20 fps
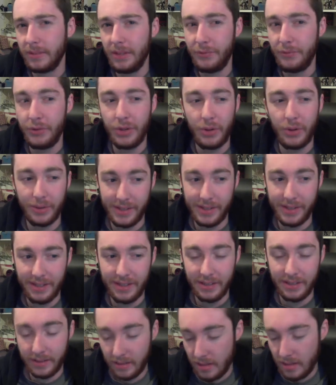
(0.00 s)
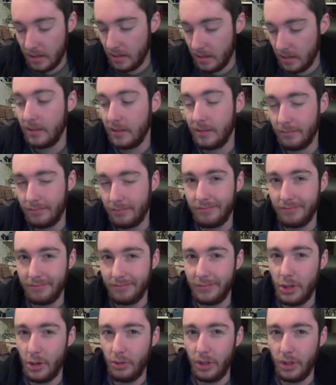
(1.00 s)
if you know what that is.
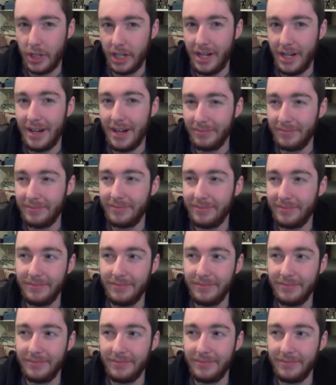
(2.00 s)
Go look it up.